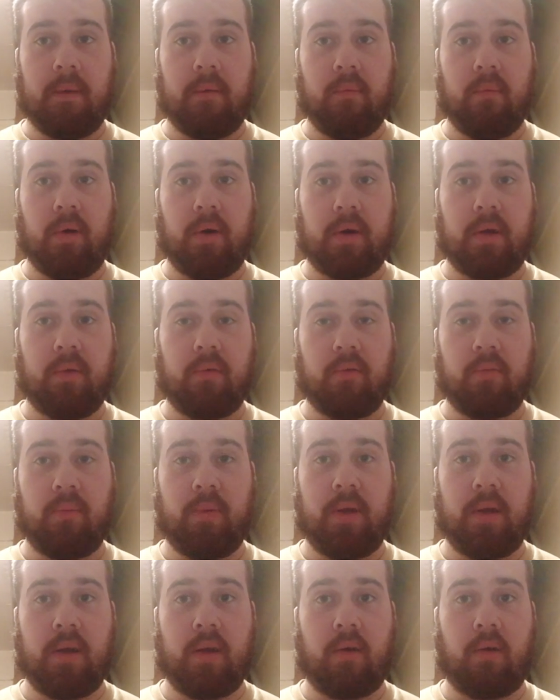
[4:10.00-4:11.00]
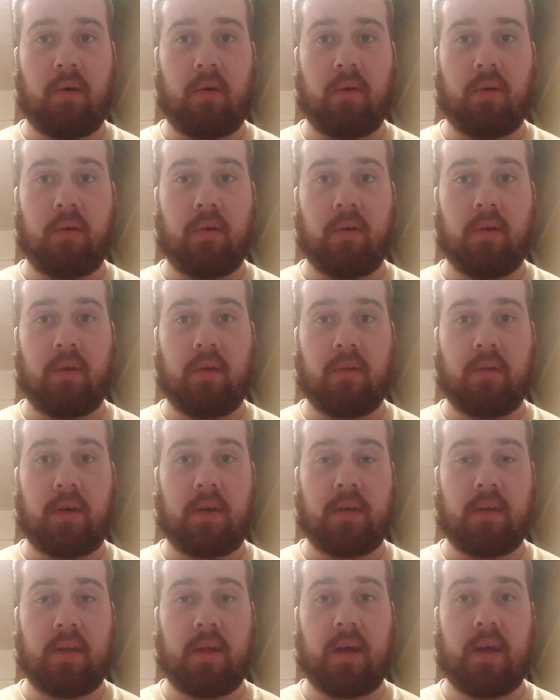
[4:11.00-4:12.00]
working with me on the
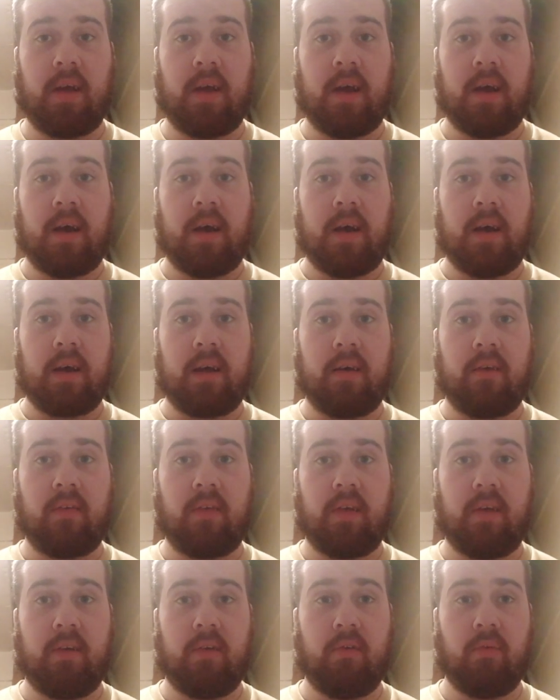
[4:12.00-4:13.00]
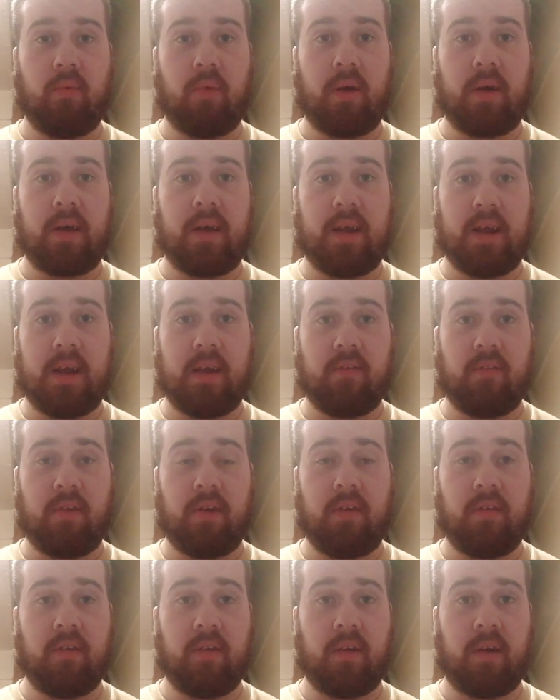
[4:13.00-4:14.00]
Saturday because he's working
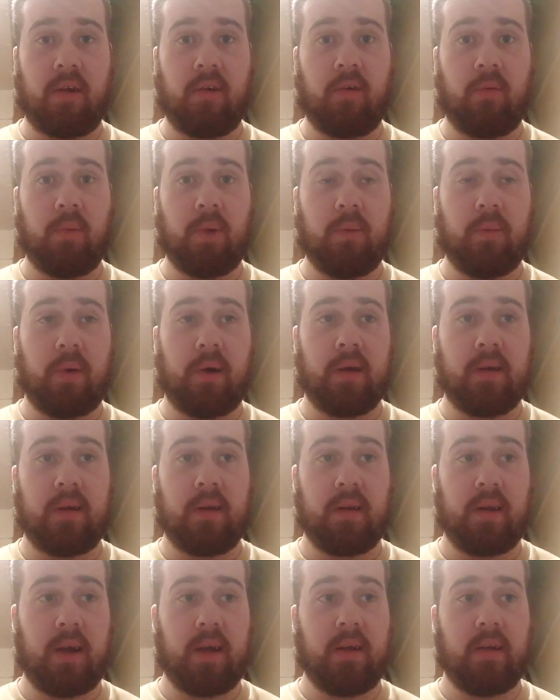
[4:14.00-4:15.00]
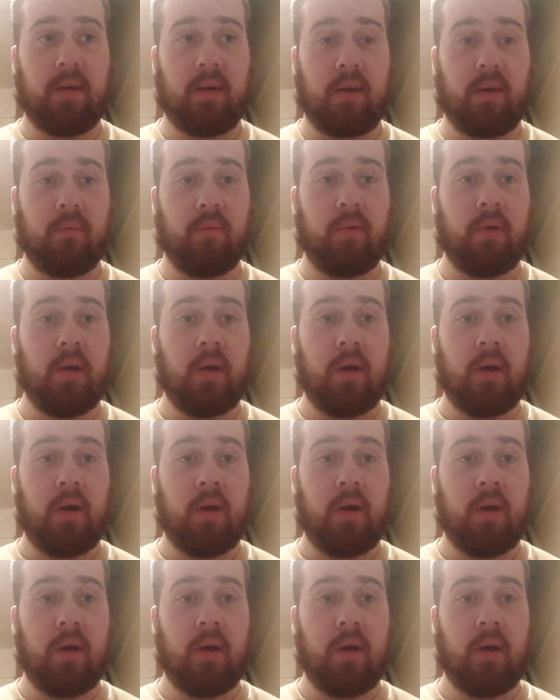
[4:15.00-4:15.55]
evenings and I normally work the daytimes.